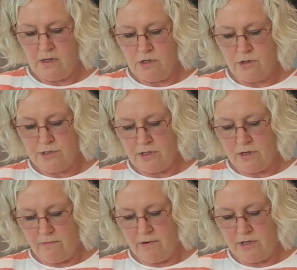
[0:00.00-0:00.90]
You're just going
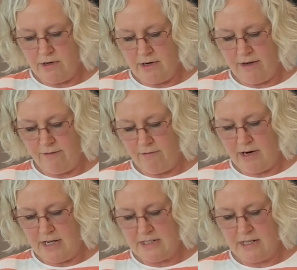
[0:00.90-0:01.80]
to run your knife
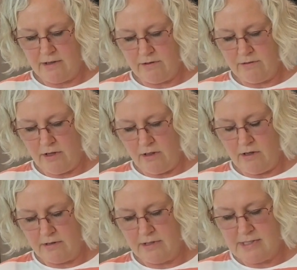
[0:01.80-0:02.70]
right down
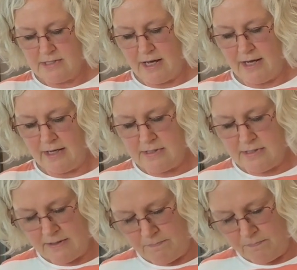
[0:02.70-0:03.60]
along the
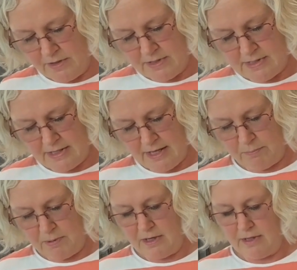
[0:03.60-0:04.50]
sides and see
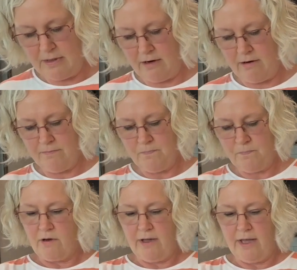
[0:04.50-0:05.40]
that pit in there.
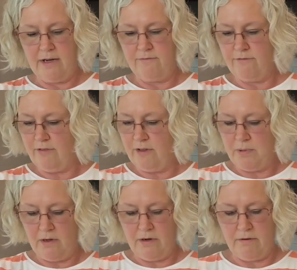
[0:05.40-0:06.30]
Go ahead and flip
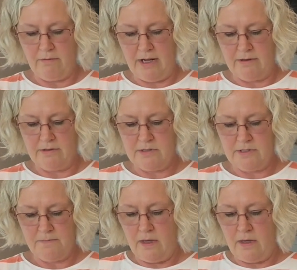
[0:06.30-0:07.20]
it on
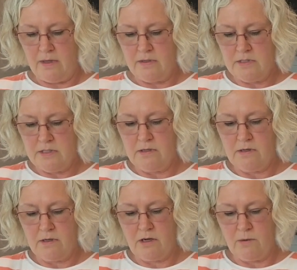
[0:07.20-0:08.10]
around and
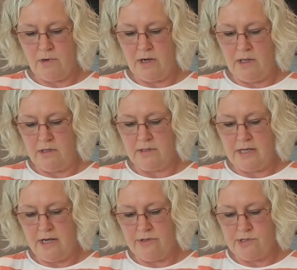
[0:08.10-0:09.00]
come right along
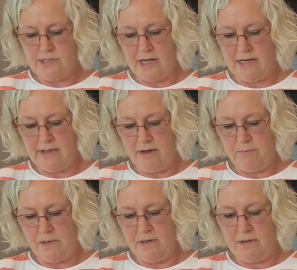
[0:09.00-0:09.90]
the other side of
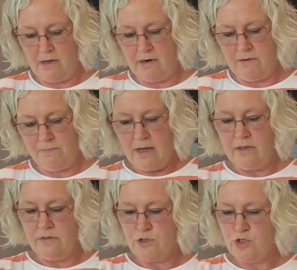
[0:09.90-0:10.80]
that pit there. And
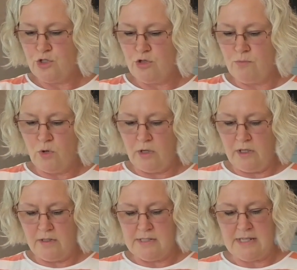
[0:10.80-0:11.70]
then there's two more
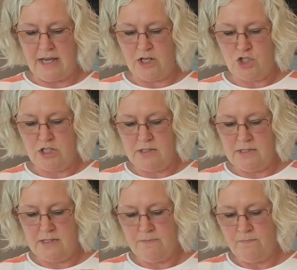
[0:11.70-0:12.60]
little
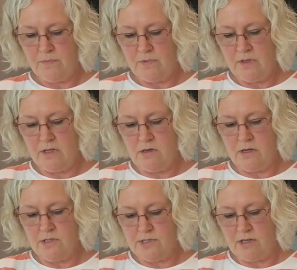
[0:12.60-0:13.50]
sections that you
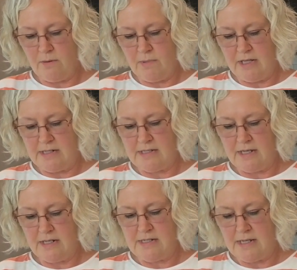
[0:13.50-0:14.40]
can just come on that
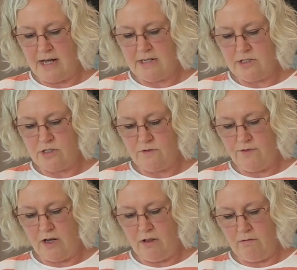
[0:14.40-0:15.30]
skinny side and just
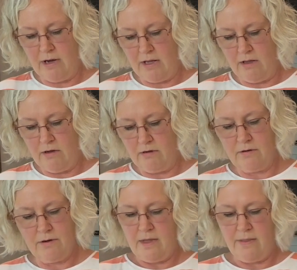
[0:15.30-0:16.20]
follow right
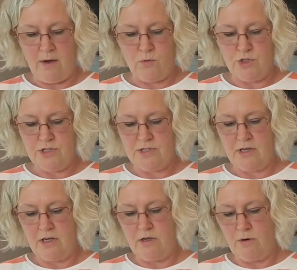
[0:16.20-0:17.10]
along. And that will just
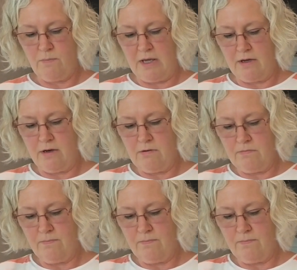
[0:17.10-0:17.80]
cut your mango.